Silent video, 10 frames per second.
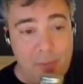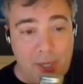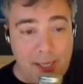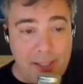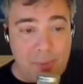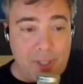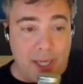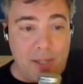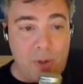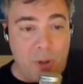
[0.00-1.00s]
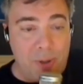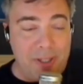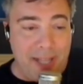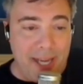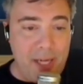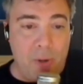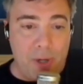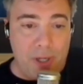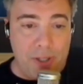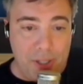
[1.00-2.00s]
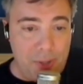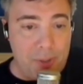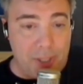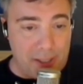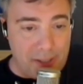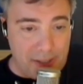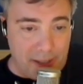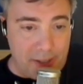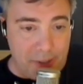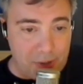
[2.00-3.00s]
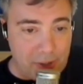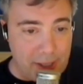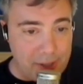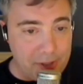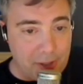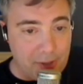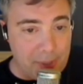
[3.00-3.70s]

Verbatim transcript: I, what I did was I quoted they quoted the EULA, the end user license